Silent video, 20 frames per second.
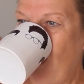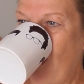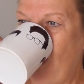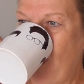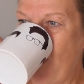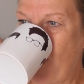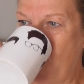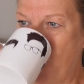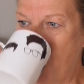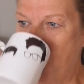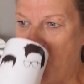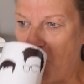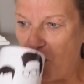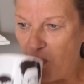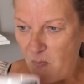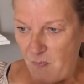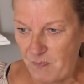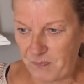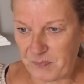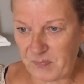Oh,
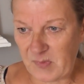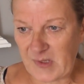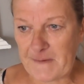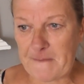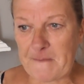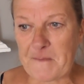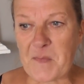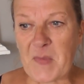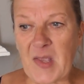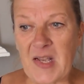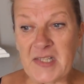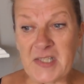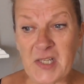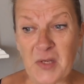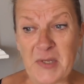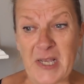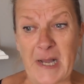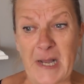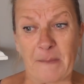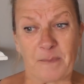
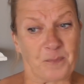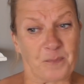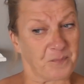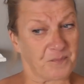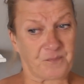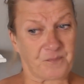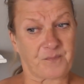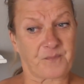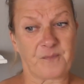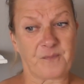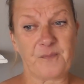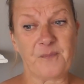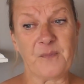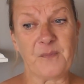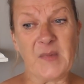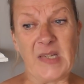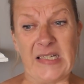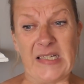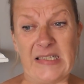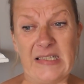so yeah.
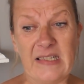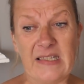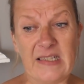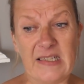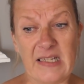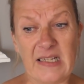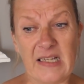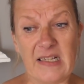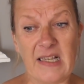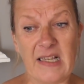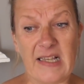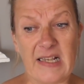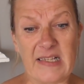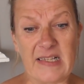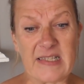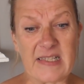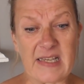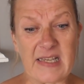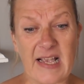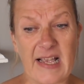
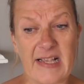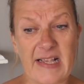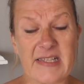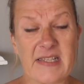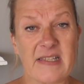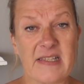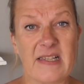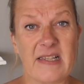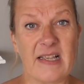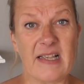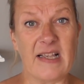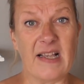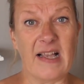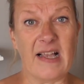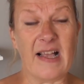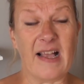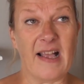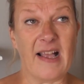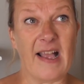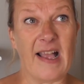
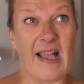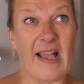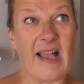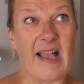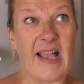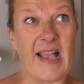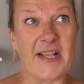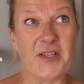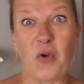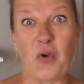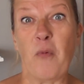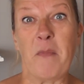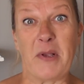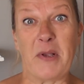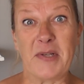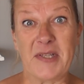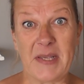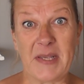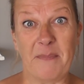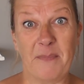It's
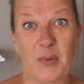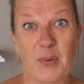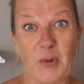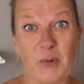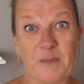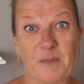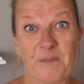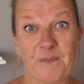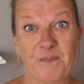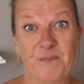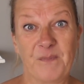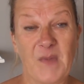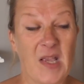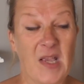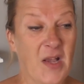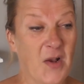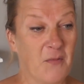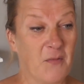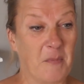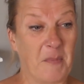almost simple.
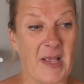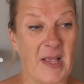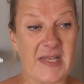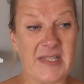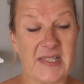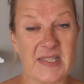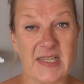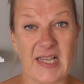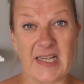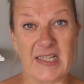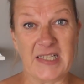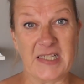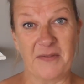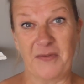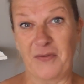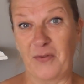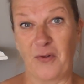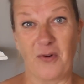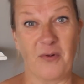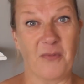Replace the
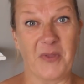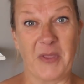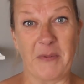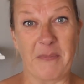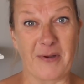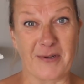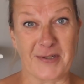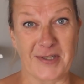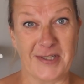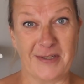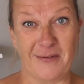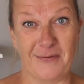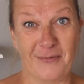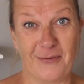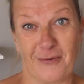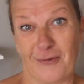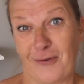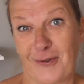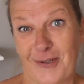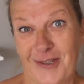negative thought with a positive
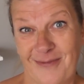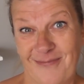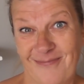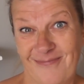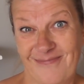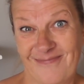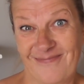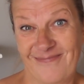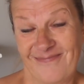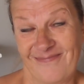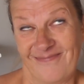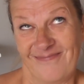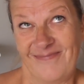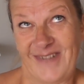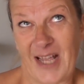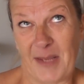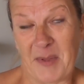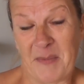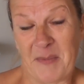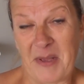thought.
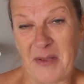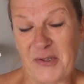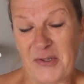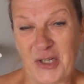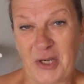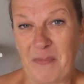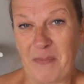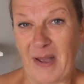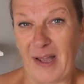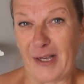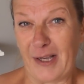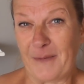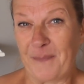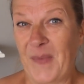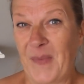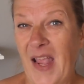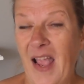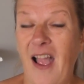Get my mojo back.